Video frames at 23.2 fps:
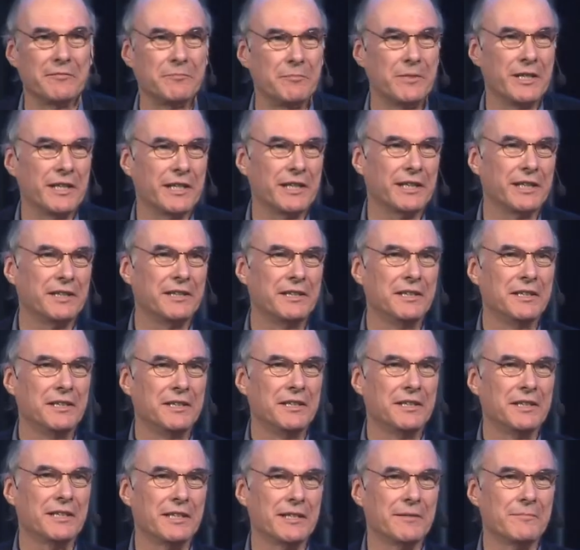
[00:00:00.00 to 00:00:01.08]
of meeting
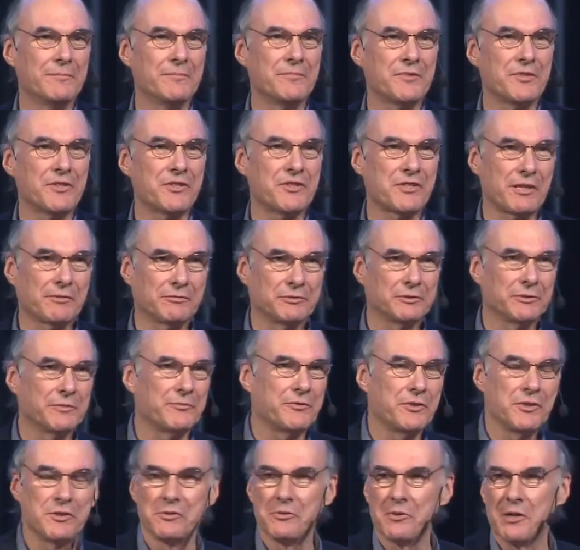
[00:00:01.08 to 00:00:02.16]
several of
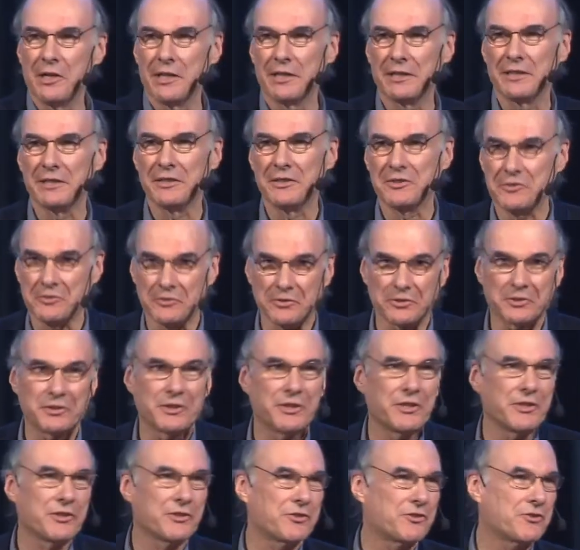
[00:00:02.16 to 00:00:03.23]
you on an
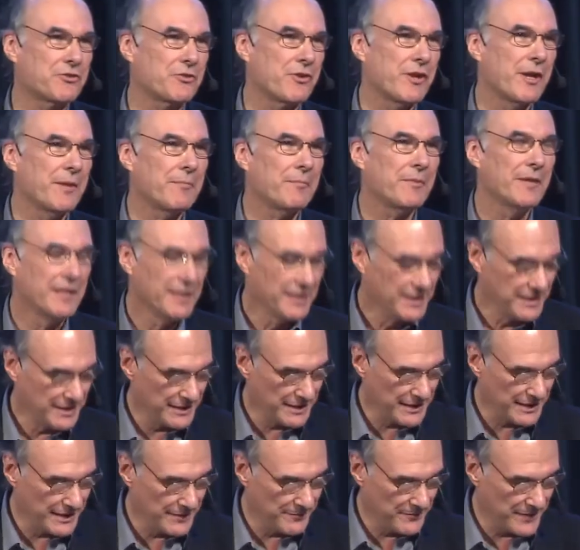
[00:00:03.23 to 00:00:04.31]
earlier trip,
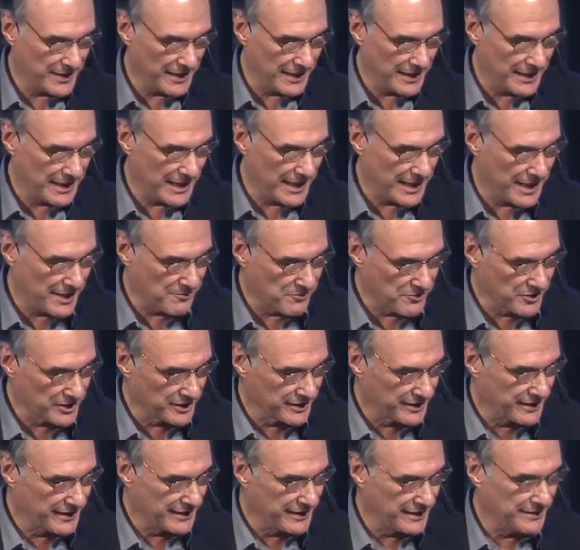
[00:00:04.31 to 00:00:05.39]
and I am
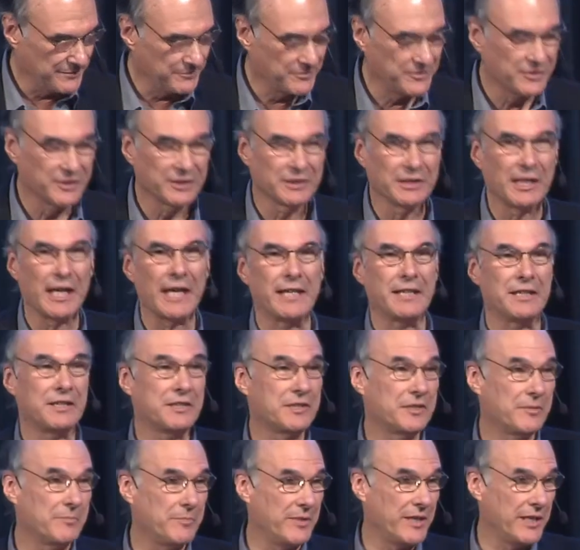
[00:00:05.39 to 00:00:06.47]
really delighted
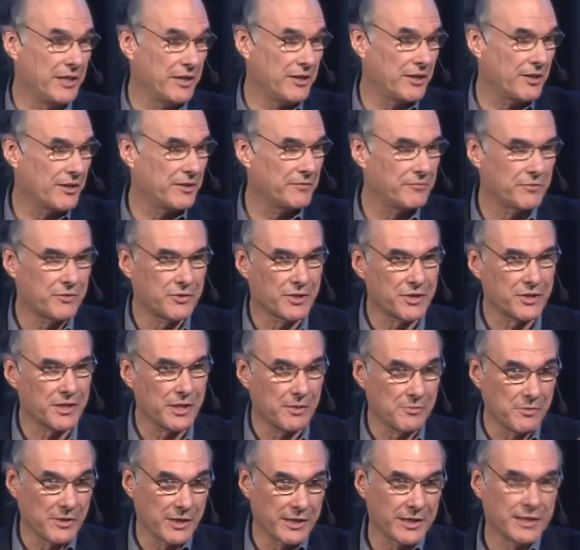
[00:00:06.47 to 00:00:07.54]
to be here. Of course, I
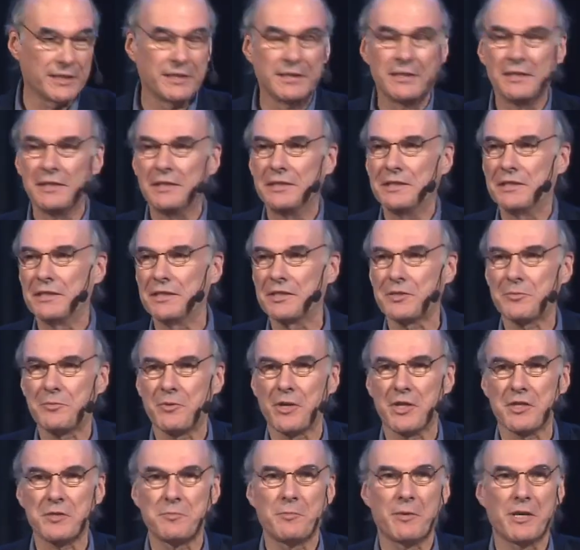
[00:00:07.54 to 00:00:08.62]
want to
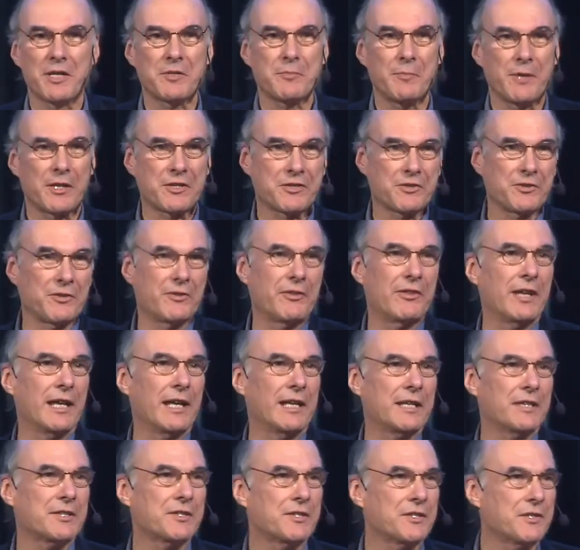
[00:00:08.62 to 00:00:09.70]
express my special
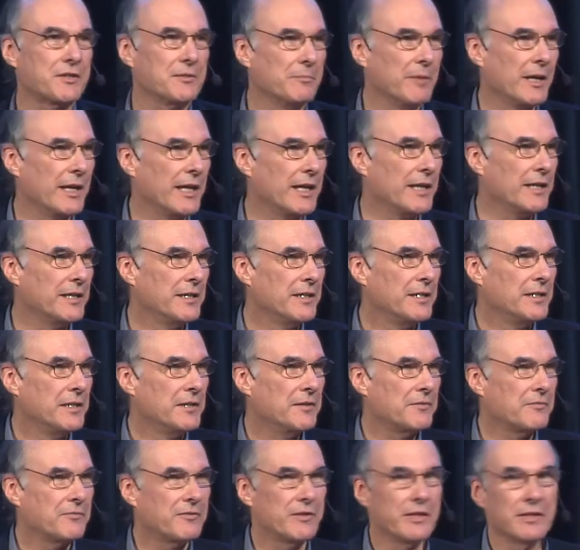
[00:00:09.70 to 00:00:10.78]
thanks to my
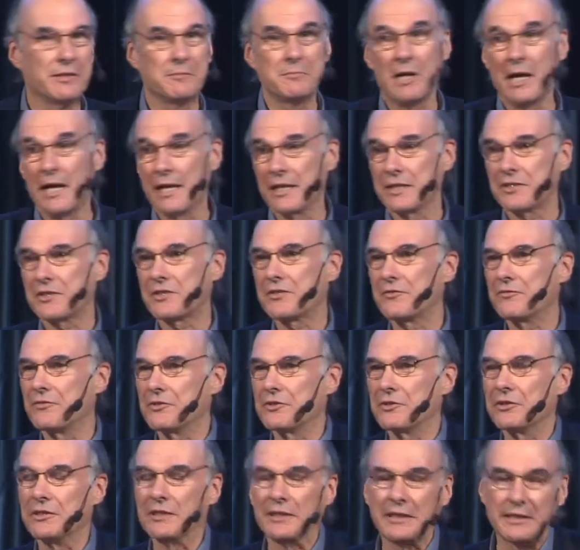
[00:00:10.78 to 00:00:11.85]
friend Mats
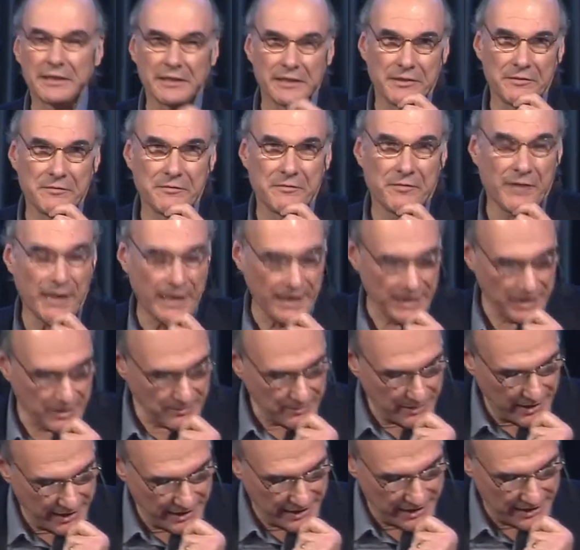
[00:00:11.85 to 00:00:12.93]
for inviting
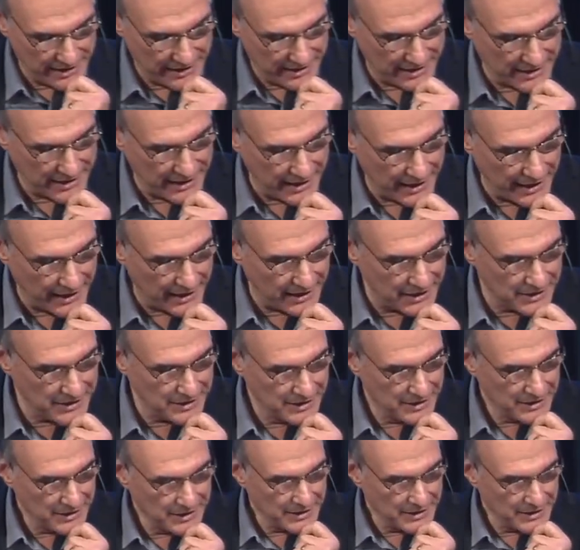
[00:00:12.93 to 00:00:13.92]
me again.